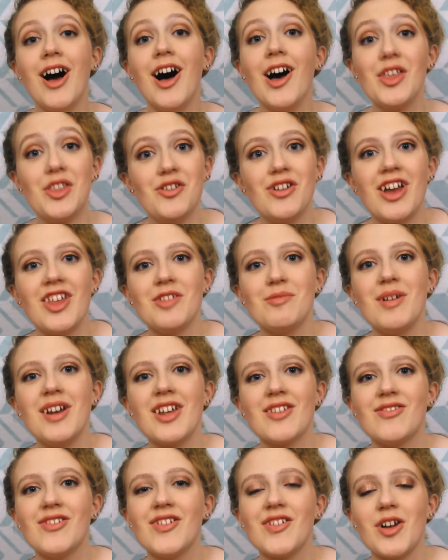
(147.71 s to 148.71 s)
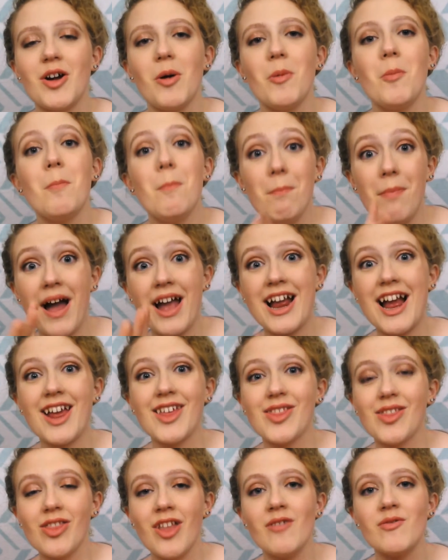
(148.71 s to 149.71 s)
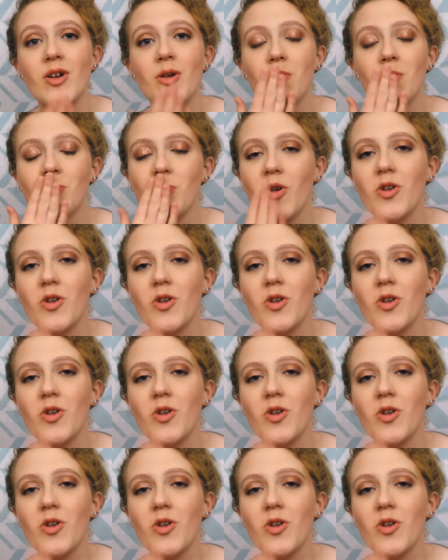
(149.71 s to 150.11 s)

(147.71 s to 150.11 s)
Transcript: I'll see you guys in my next video. Bye guys. Love you.